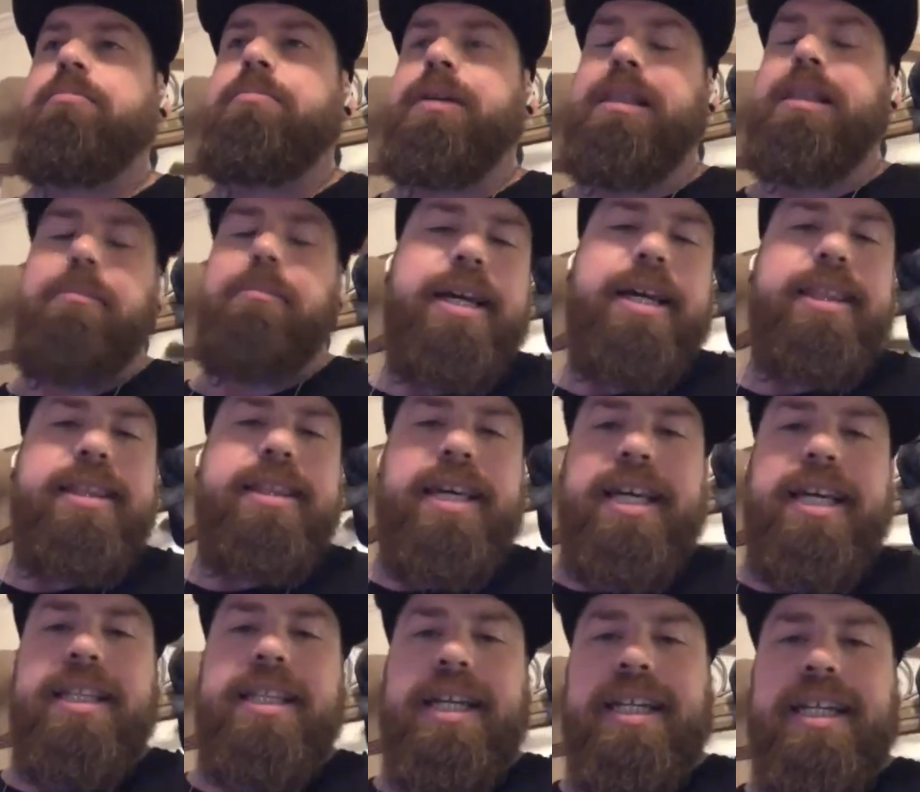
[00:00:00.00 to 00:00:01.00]
But the main
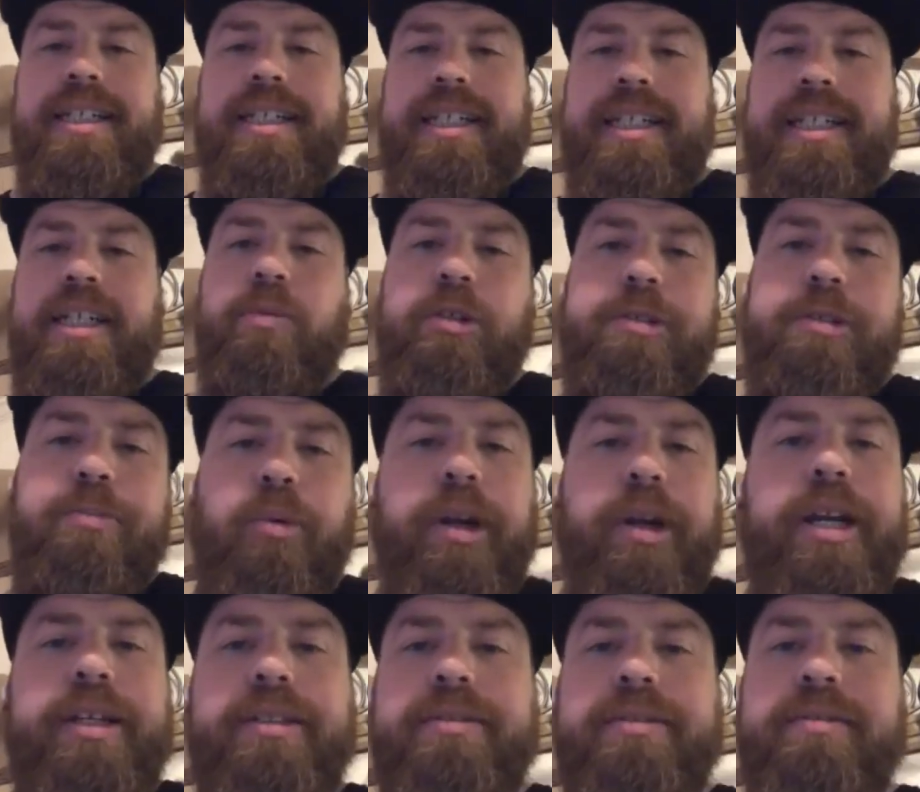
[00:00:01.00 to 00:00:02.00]
thing that I did was
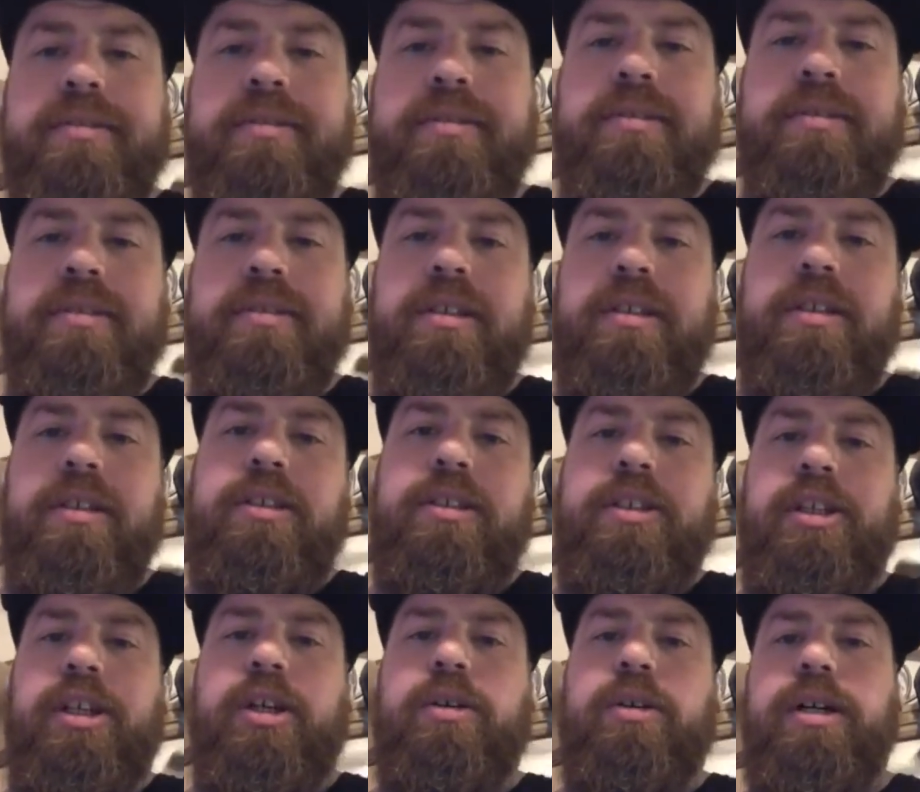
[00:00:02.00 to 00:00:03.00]
pray.
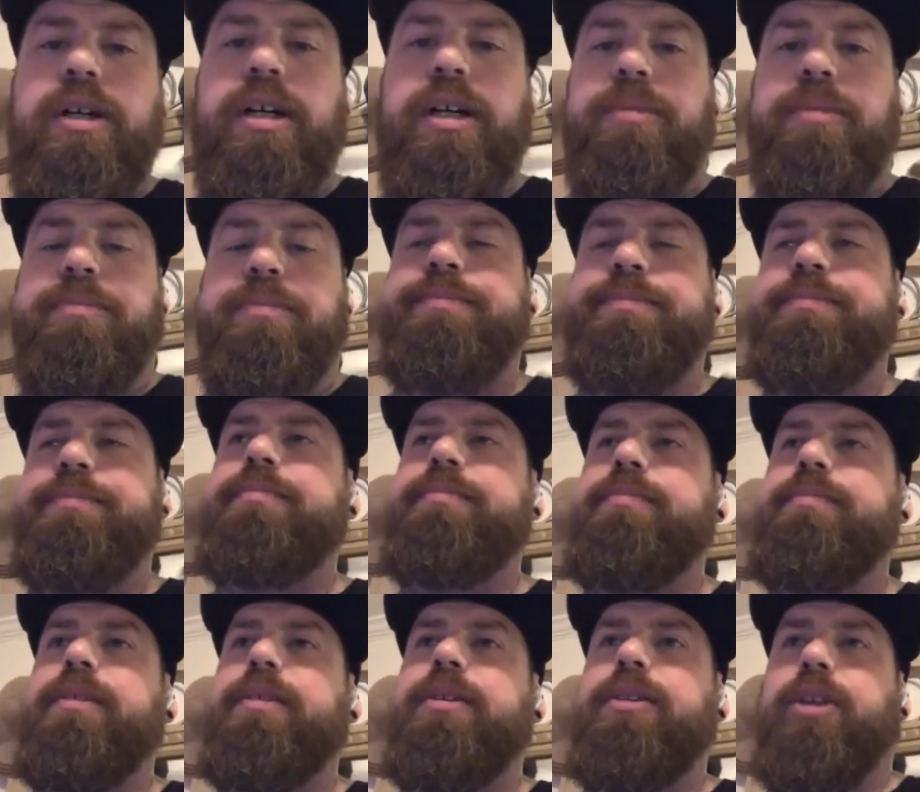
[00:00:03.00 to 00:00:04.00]
You know, um,
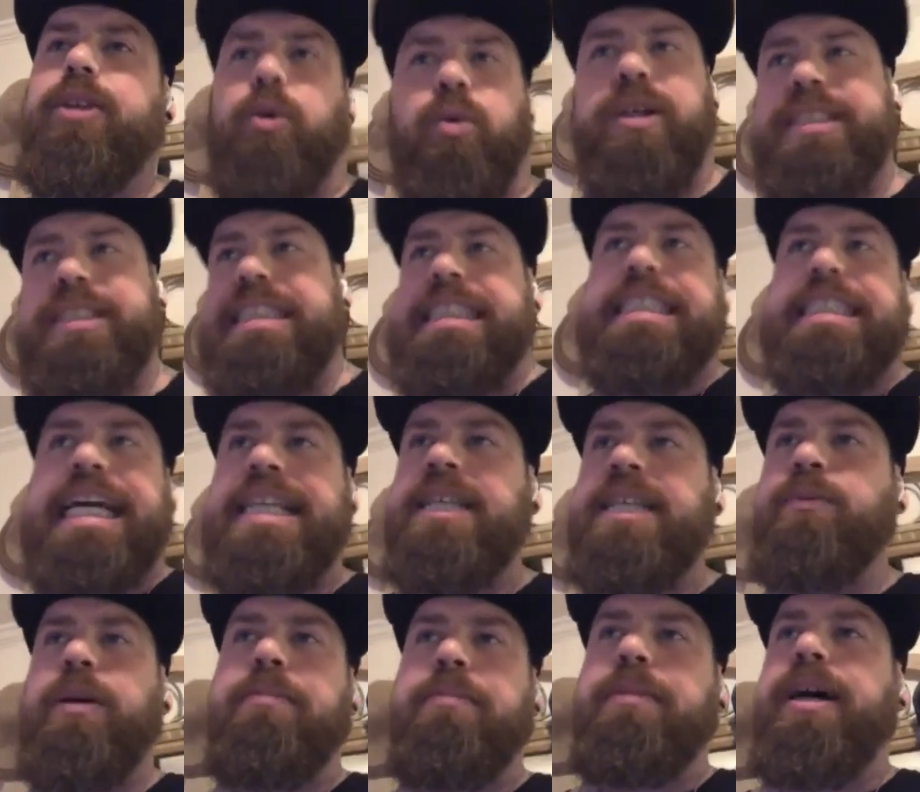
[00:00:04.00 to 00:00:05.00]
there wasn't a day
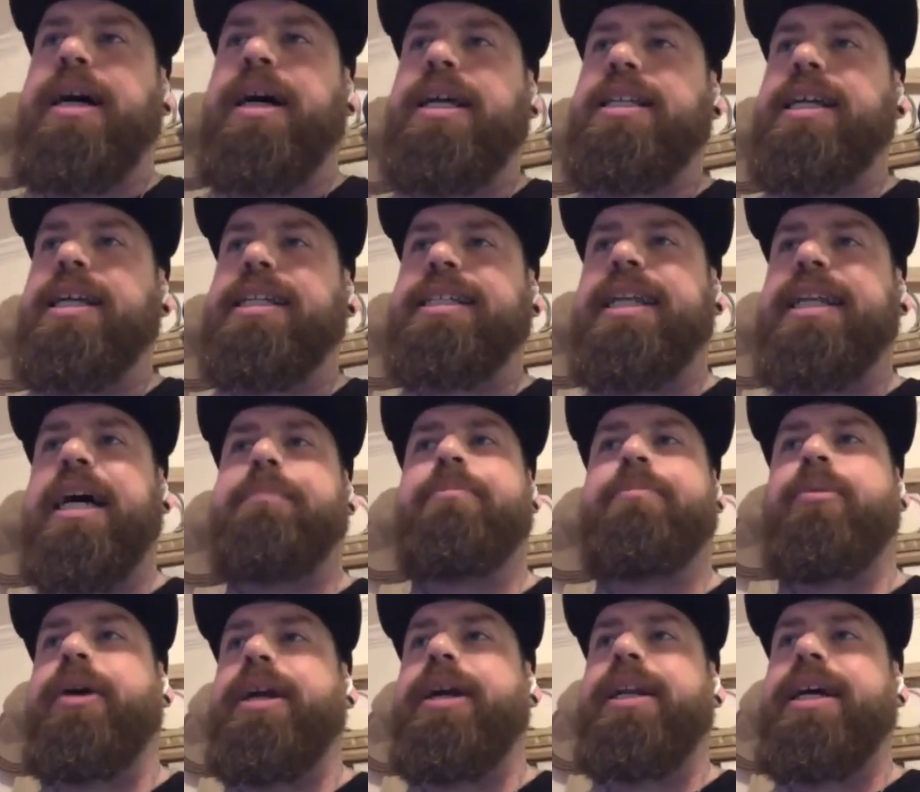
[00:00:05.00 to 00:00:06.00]
that went by that I did
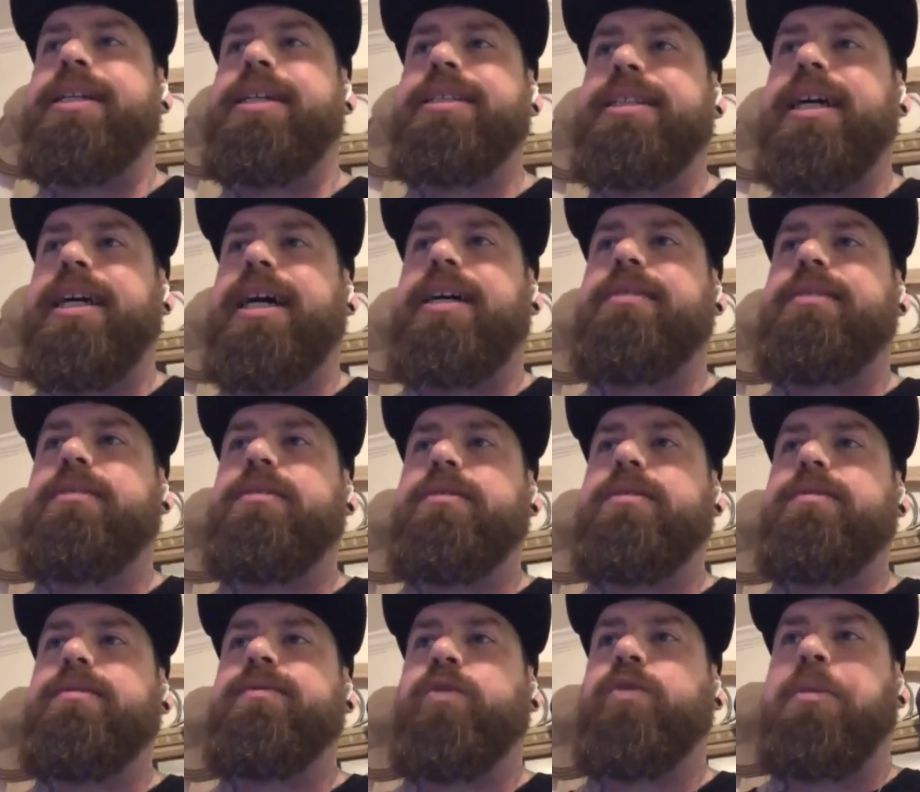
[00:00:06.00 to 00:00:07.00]
not pray and ask God
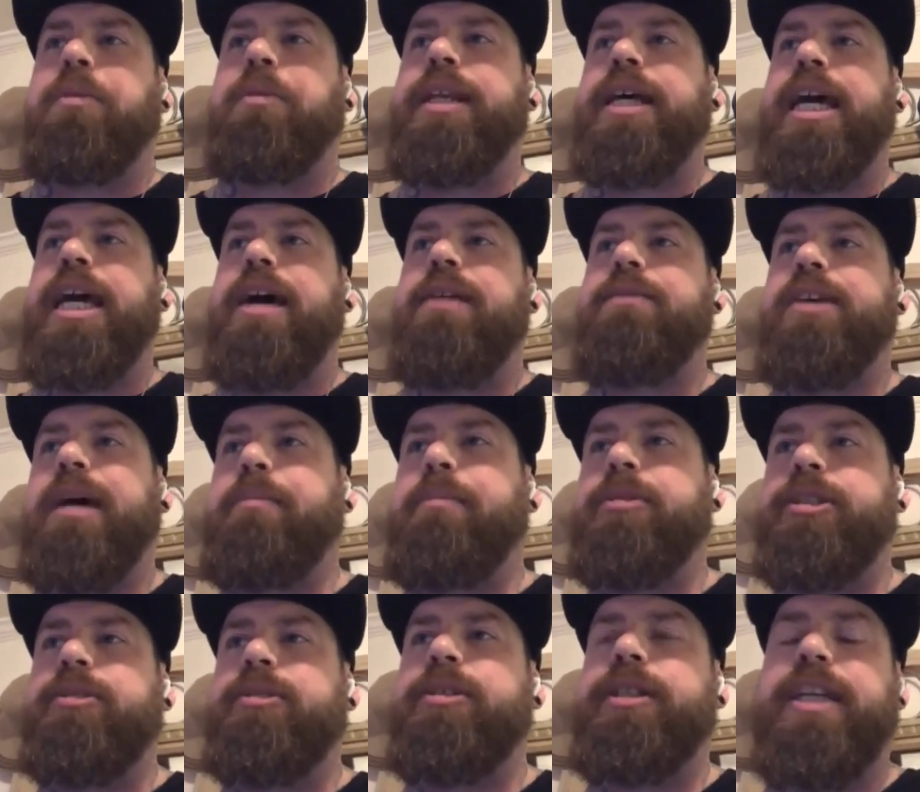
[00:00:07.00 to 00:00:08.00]
for me to have the
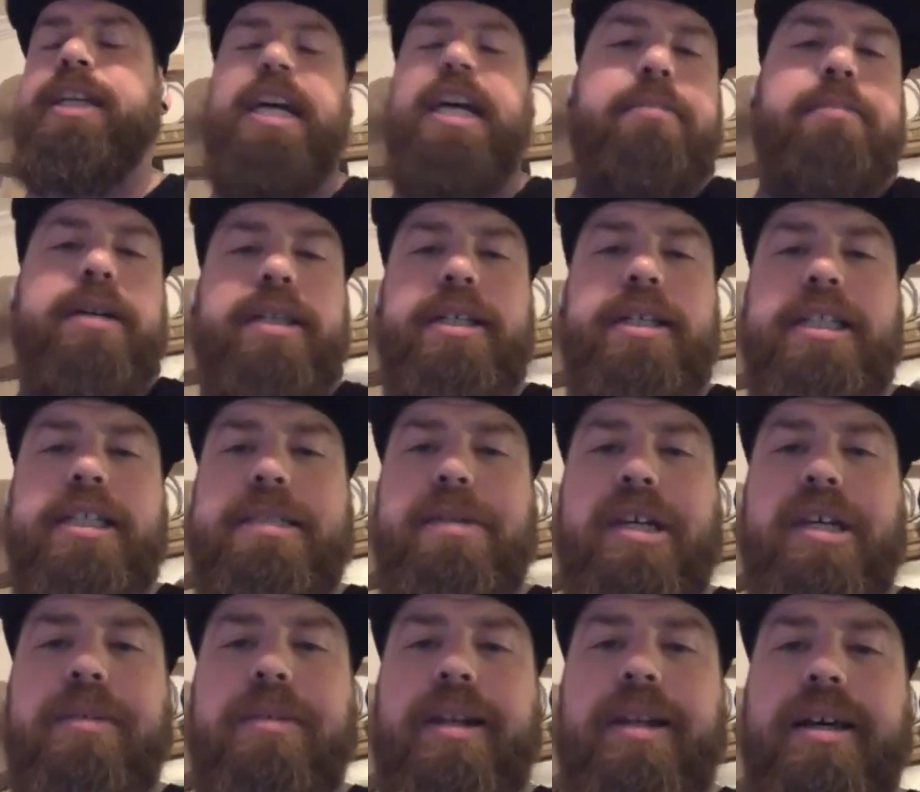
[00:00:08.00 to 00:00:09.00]
opportunity to have my kids
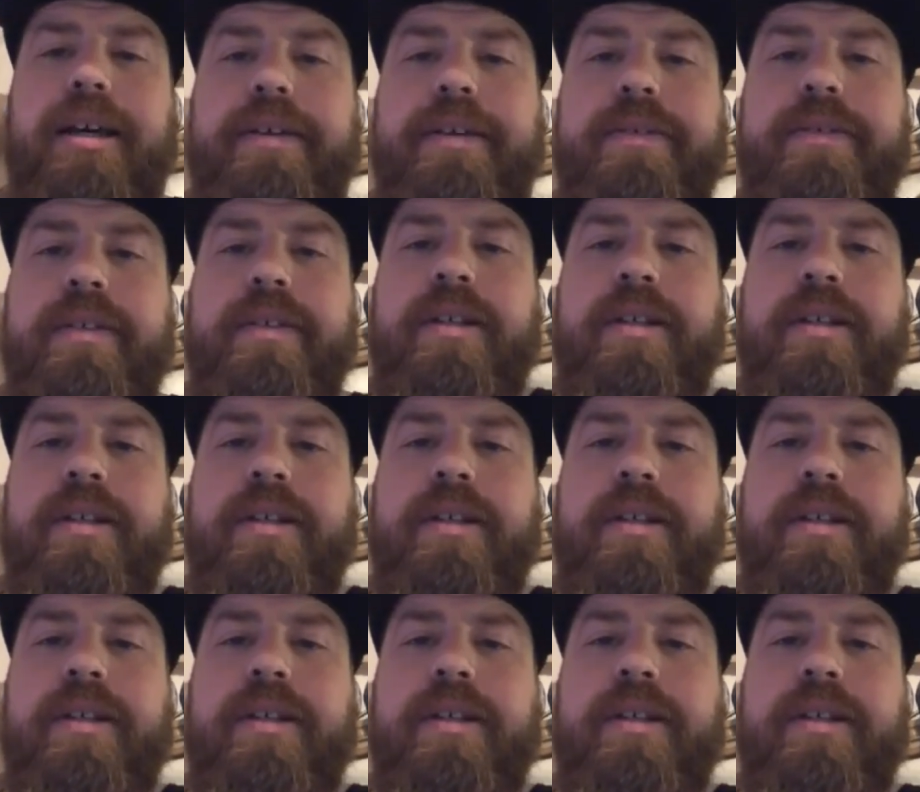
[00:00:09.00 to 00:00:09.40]
back in my life.